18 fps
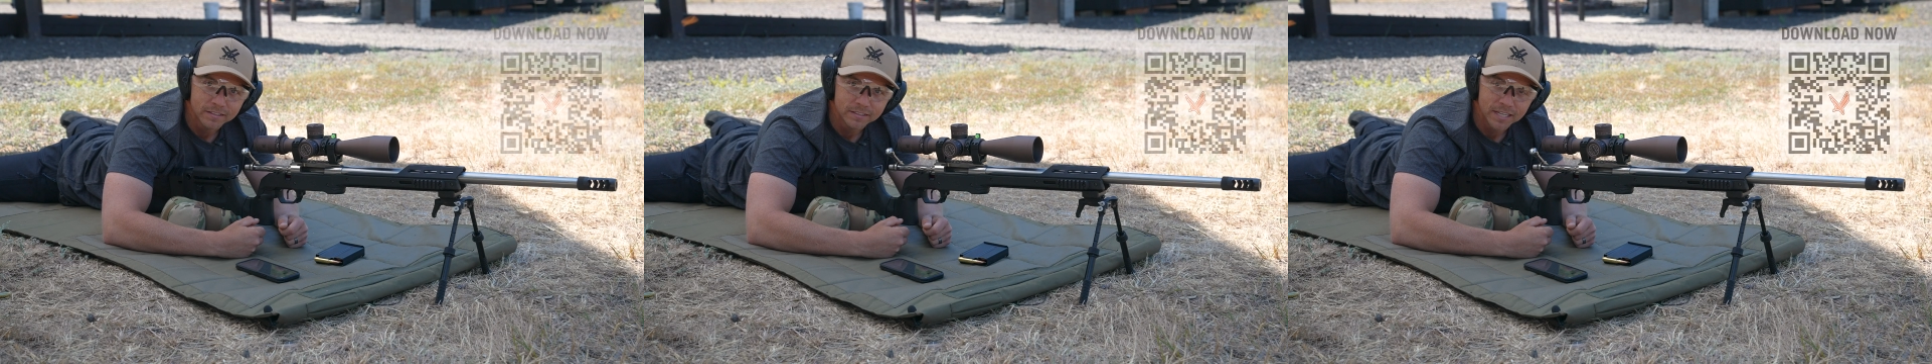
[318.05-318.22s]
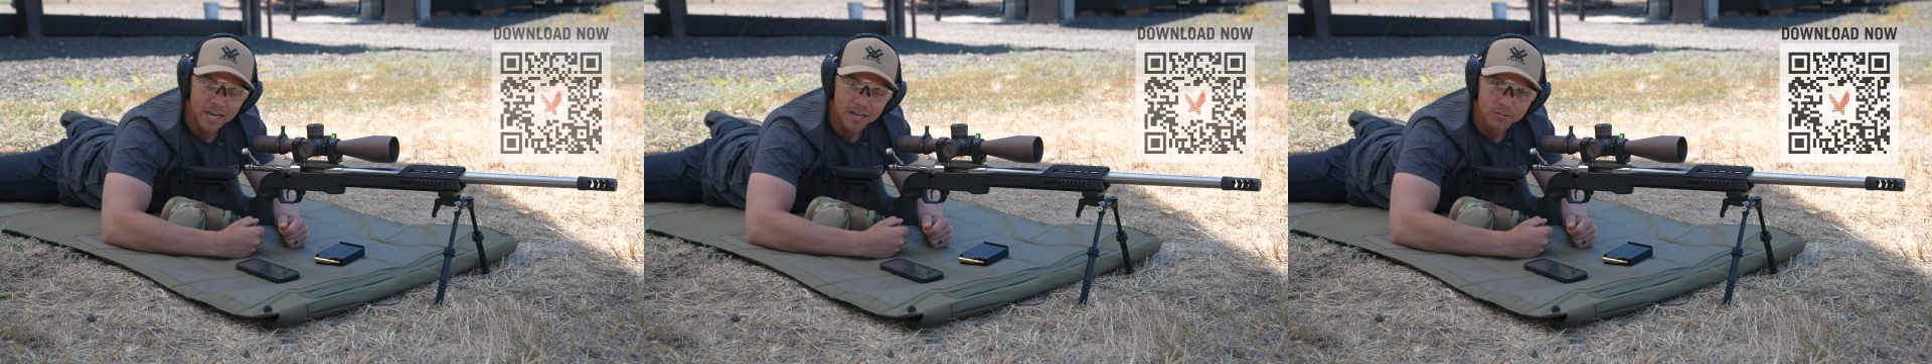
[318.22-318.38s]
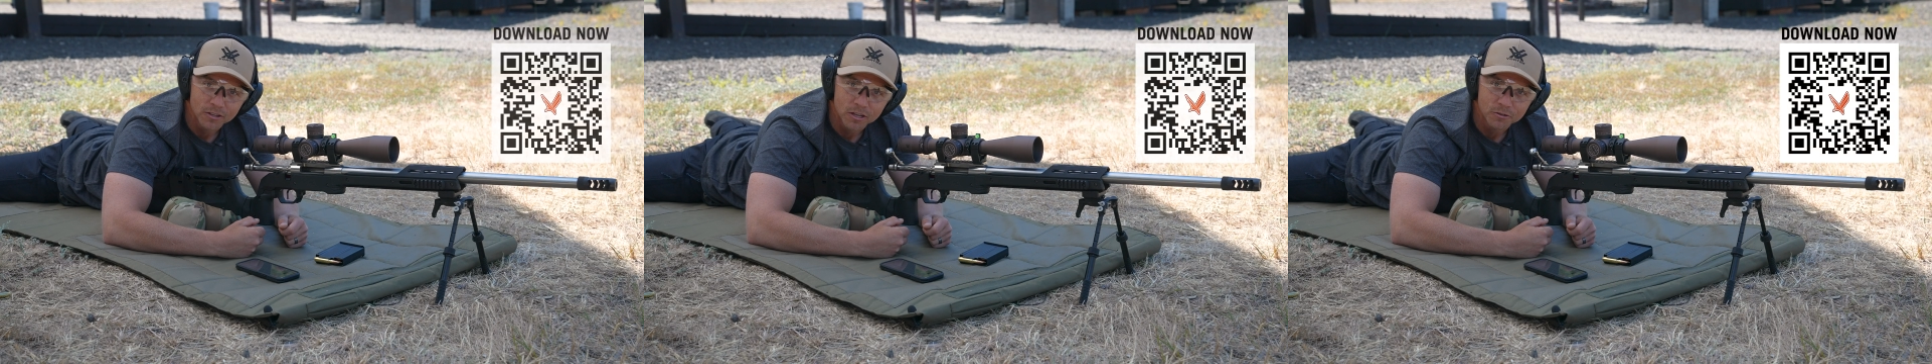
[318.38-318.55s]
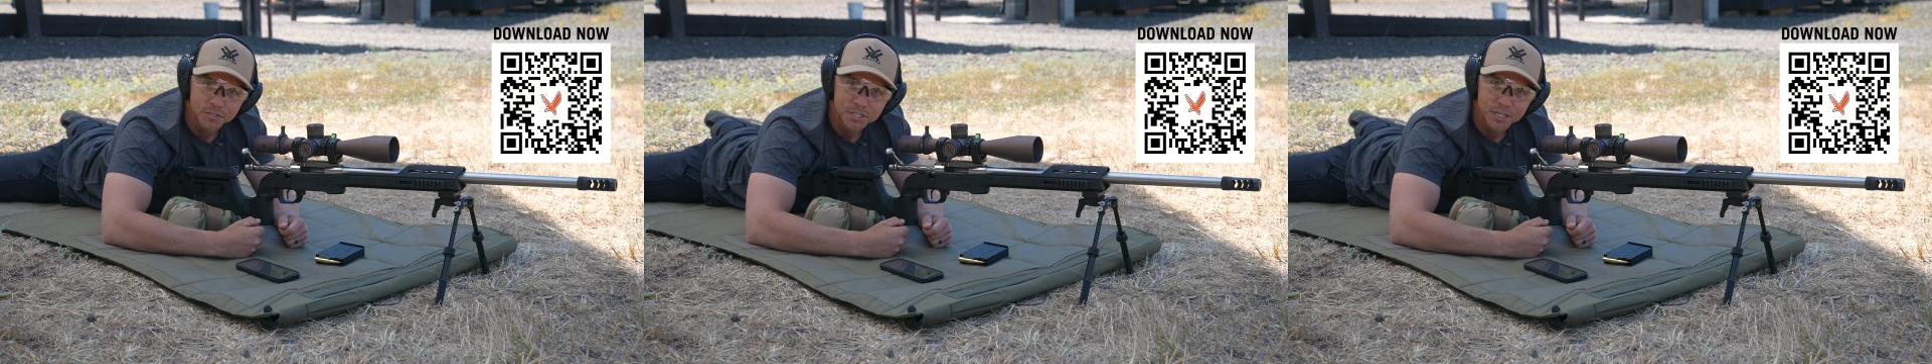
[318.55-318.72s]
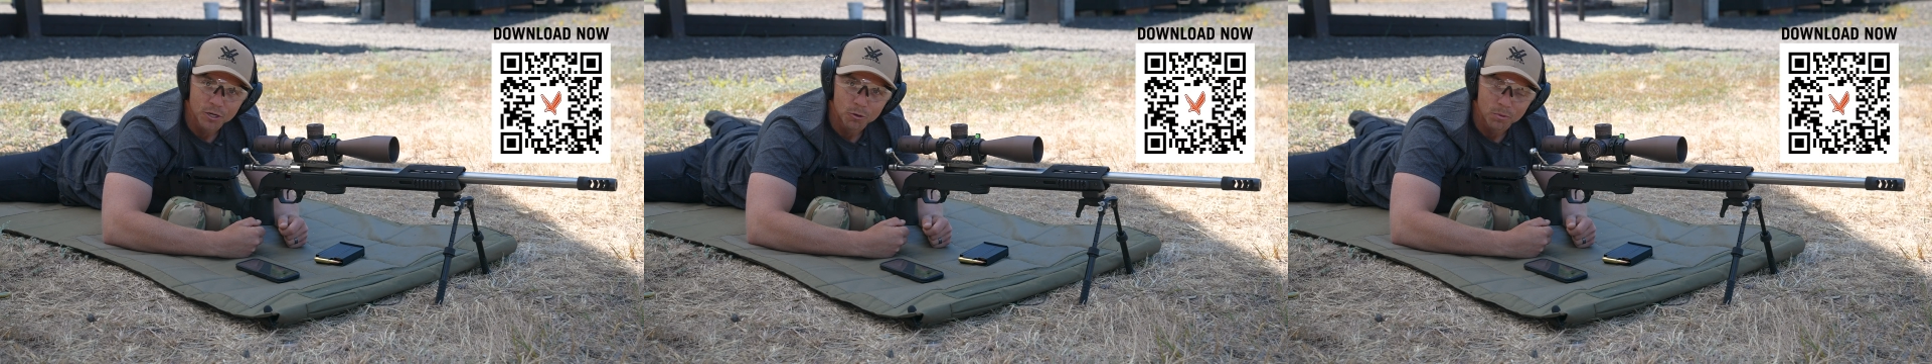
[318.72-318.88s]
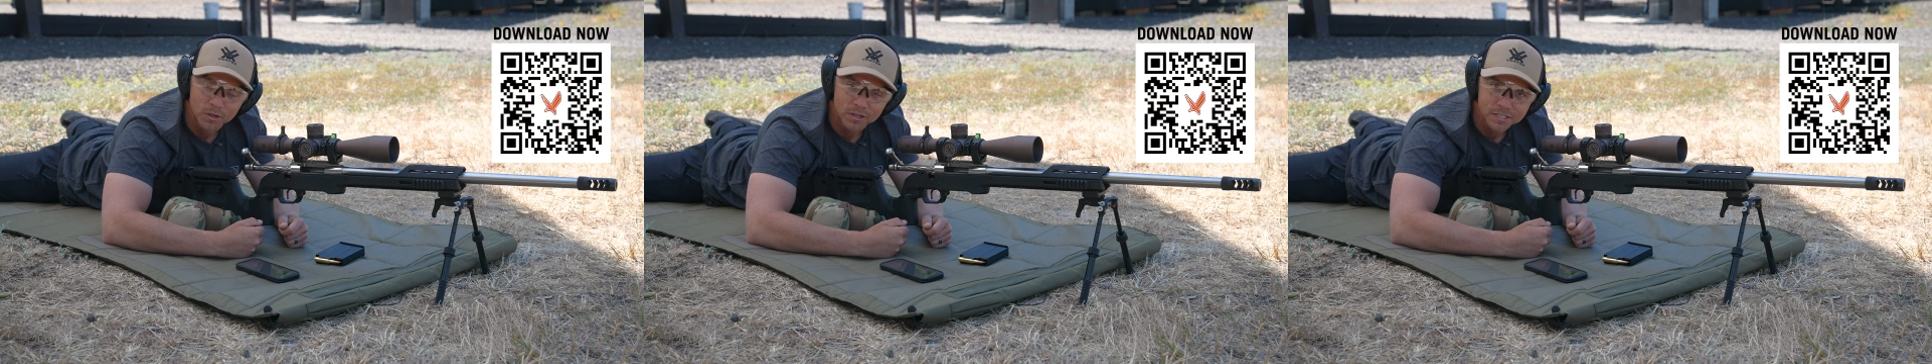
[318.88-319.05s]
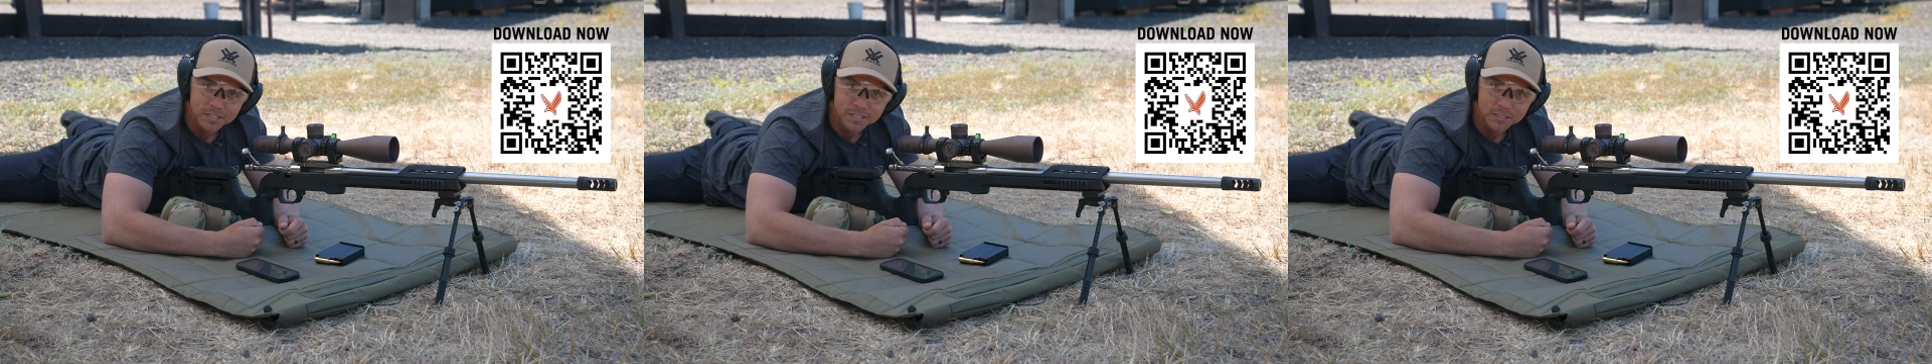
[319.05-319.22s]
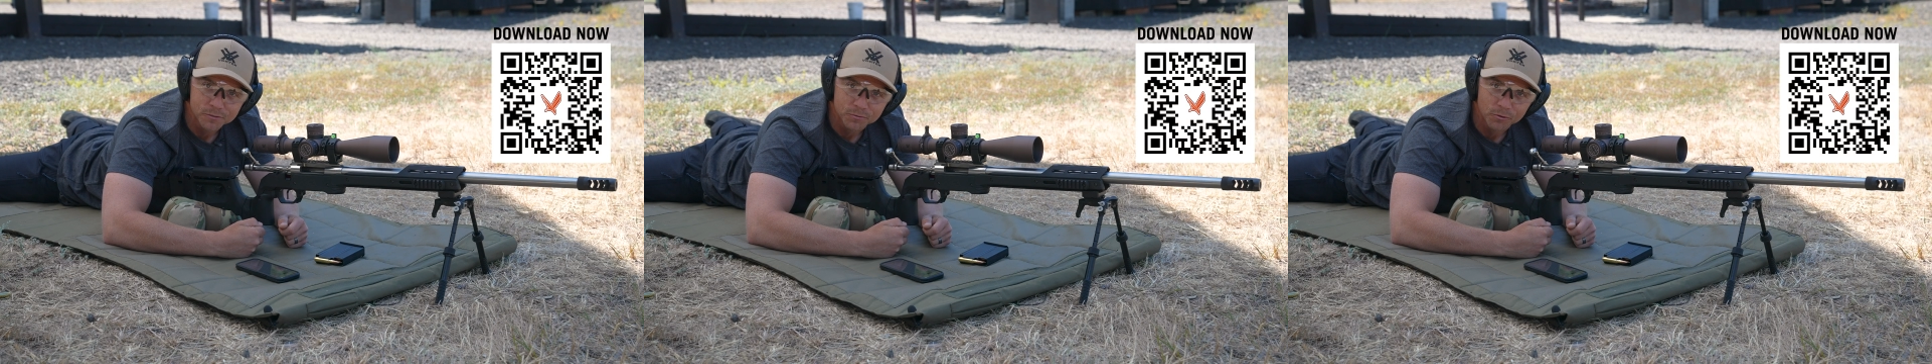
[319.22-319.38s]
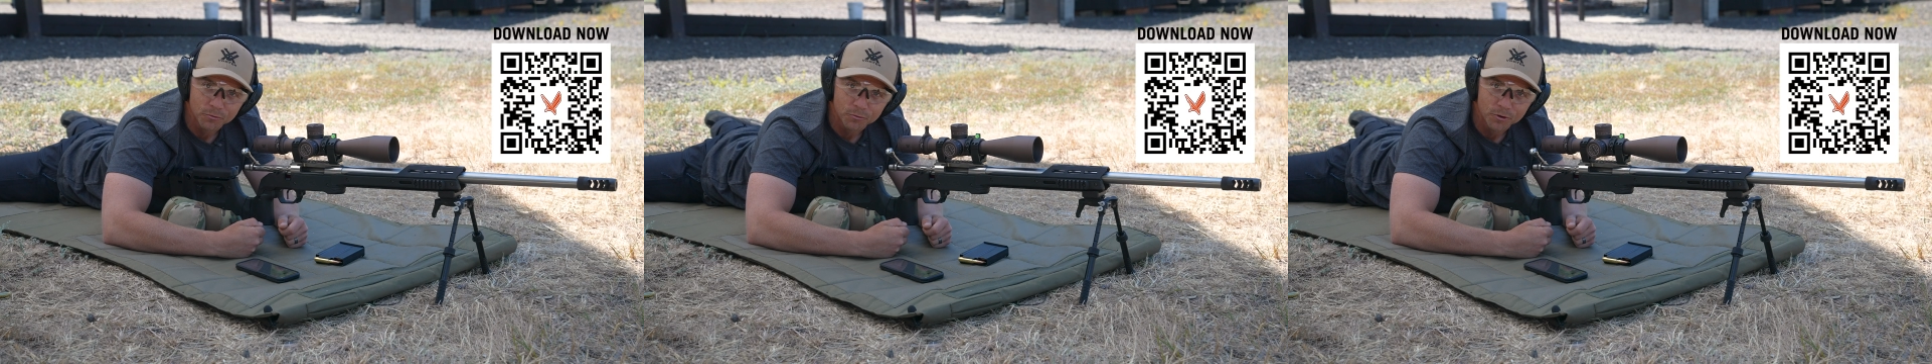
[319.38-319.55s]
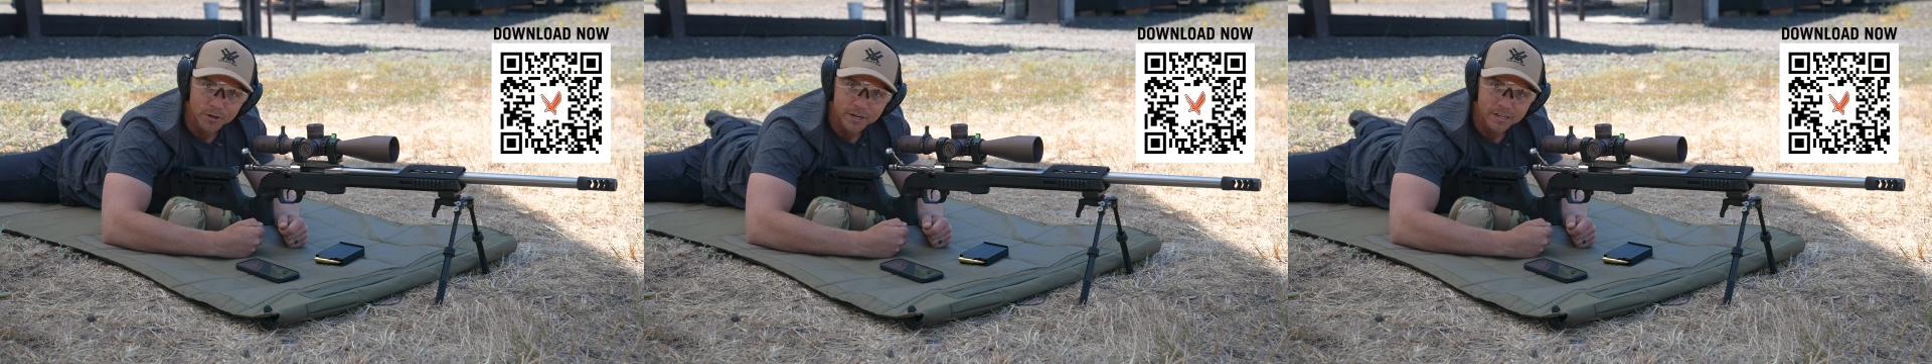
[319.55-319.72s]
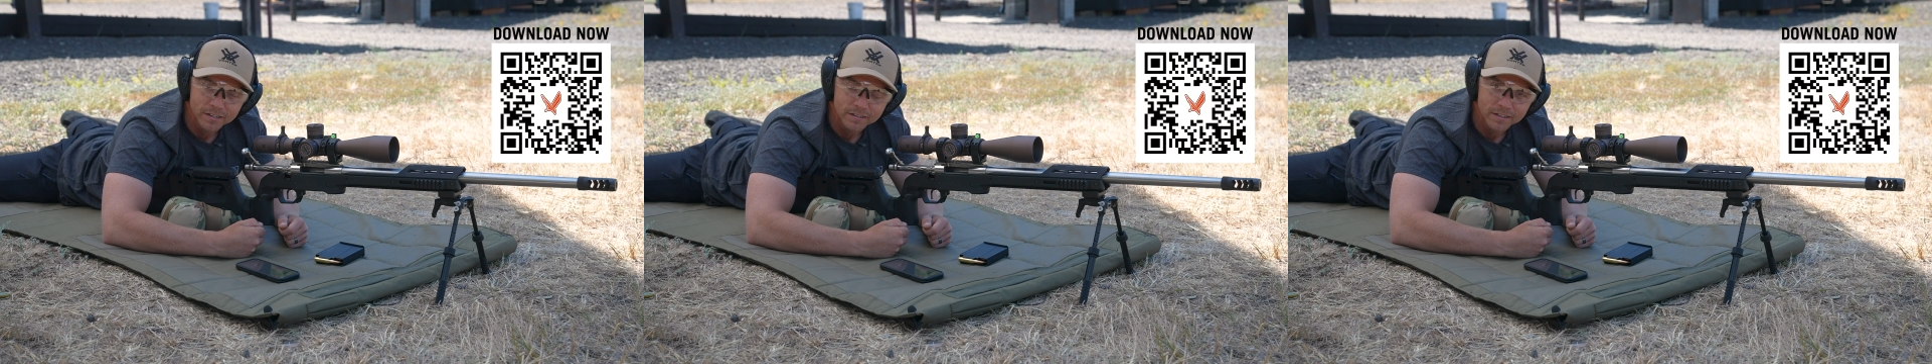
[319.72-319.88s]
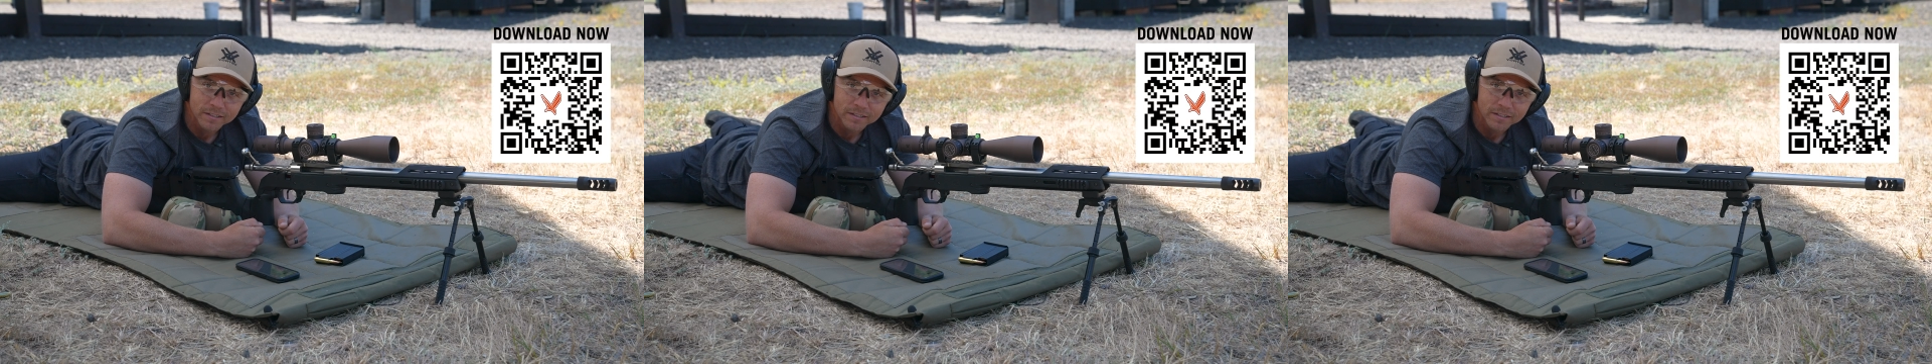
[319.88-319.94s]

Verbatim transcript: Download GeoBallistics for free